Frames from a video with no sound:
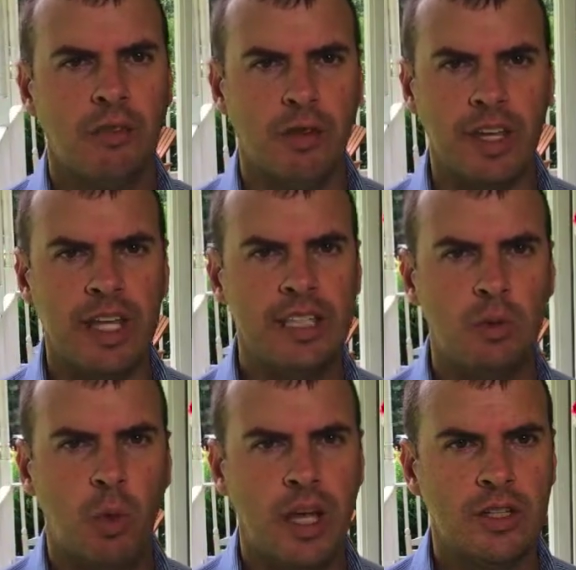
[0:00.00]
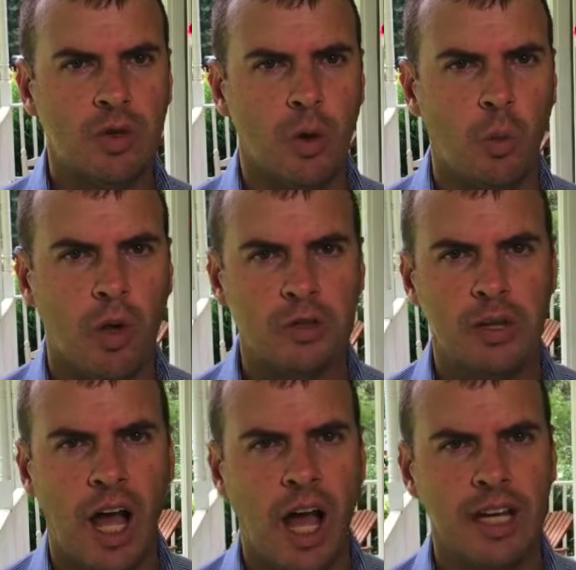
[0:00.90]
for the easy wins or the ones
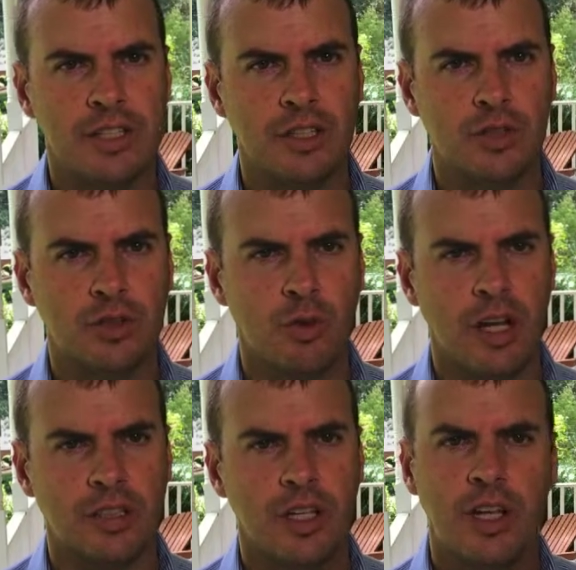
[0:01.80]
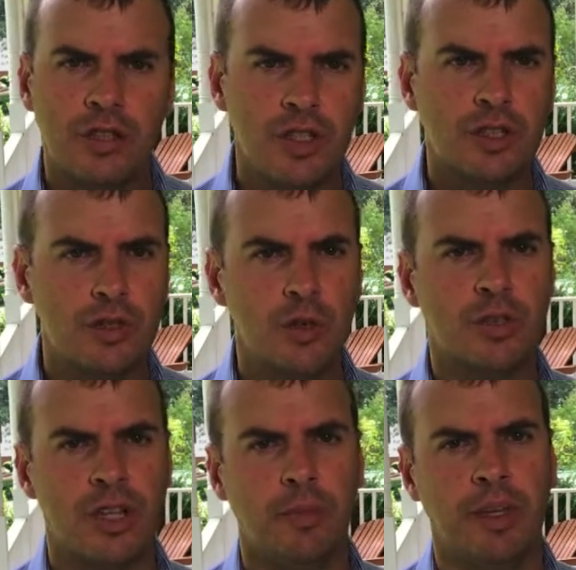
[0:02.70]
with the highest interest rates. Just do
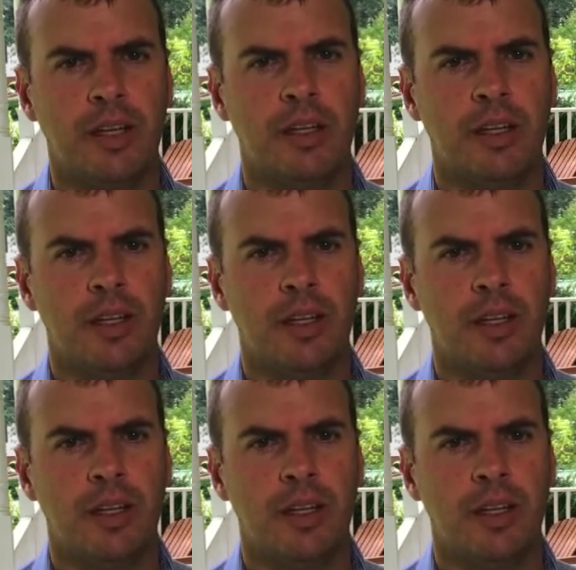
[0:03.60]
something.